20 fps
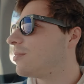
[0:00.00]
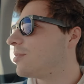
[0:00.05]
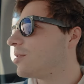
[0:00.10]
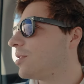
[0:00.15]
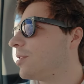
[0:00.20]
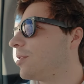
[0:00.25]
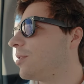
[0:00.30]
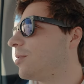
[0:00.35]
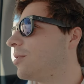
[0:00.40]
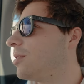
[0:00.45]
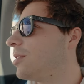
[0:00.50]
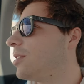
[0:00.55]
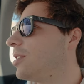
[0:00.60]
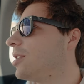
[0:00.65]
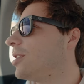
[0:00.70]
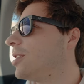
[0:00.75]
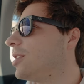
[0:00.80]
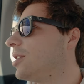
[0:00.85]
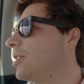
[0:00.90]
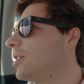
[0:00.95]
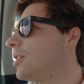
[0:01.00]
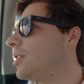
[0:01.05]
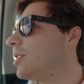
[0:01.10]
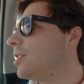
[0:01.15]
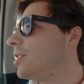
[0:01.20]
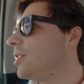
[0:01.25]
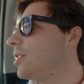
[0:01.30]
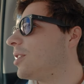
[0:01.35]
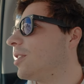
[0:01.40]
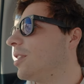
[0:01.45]
So
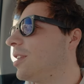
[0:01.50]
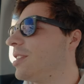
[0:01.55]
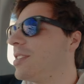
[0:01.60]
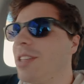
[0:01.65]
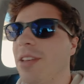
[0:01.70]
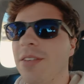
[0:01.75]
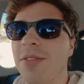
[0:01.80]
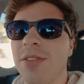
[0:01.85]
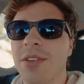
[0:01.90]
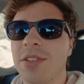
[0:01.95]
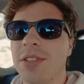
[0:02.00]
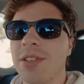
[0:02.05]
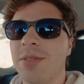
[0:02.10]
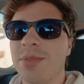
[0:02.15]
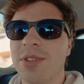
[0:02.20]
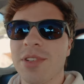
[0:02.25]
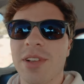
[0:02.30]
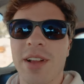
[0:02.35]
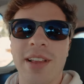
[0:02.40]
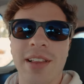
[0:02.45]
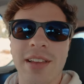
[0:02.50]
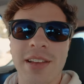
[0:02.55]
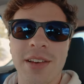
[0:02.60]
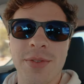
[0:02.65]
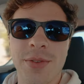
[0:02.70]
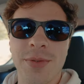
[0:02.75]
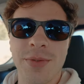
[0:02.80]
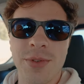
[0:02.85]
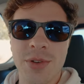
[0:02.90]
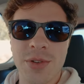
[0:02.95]
let's see if there's some slightly
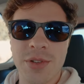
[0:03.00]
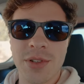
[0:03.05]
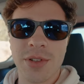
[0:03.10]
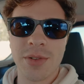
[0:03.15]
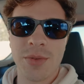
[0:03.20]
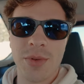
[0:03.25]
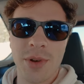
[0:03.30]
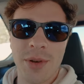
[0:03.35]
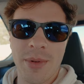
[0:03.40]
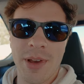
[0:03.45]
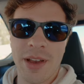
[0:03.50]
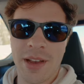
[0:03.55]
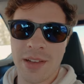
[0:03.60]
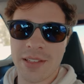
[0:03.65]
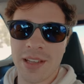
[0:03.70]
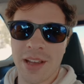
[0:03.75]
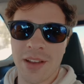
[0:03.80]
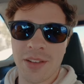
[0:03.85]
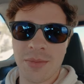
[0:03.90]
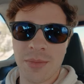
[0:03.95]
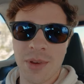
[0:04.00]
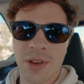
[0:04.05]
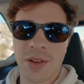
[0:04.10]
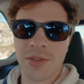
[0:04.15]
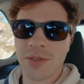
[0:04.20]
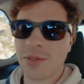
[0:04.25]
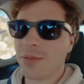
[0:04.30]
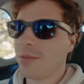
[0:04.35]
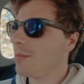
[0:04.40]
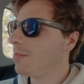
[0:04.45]
different views on the way back down the
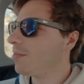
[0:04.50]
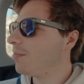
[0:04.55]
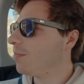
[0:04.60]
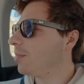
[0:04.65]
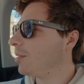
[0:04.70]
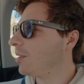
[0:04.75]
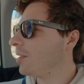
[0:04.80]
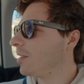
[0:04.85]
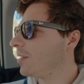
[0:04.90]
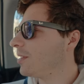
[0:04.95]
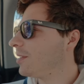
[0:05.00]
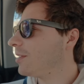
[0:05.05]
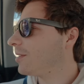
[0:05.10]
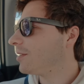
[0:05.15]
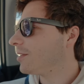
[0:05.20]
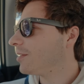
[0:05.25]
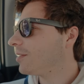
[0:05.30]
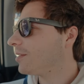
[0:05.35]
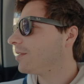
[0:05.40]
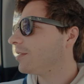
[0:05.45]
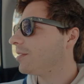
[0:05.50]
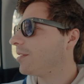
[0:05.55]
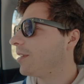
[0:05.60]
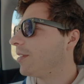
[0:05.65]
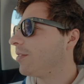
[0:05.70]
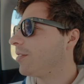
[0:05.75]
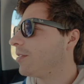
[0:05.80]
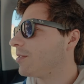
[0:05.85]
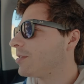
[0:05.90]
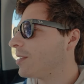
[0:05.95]
mountain, but
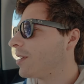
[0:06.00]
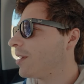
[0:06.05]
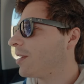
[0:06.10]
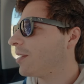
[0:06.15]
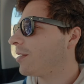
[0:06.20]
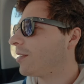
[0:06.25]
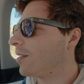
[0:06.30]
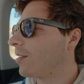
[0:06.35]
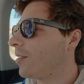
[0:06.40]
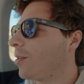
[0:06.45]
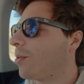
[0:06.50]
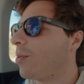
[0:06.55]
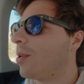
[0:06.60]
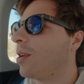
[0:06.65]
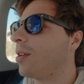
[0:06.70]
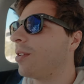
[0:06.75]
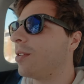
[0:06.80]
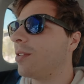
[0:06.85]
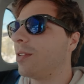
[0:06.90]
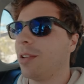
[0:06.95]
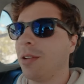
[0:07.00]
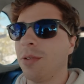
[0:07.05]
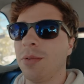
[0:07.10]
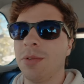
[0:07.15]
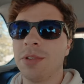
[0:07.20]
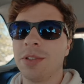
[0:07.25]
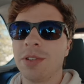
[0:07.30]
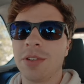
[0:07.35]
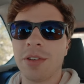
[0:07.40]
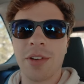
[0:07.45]
if there's not, then oh well. It
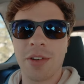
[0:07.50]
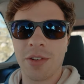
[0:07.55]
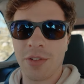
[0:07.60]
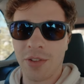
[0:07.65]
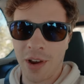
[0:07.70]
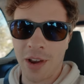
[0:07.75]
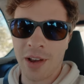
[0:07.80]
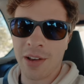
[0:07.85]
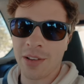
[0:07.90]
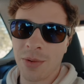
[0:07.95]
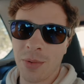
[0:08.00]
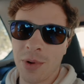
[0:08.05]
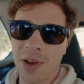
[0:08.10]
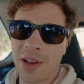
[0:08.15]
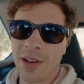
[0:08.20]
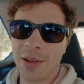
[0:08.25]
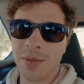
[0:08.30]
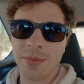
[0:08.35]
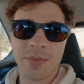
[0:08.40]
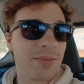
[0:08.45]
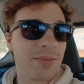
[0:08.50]
was great on the way up.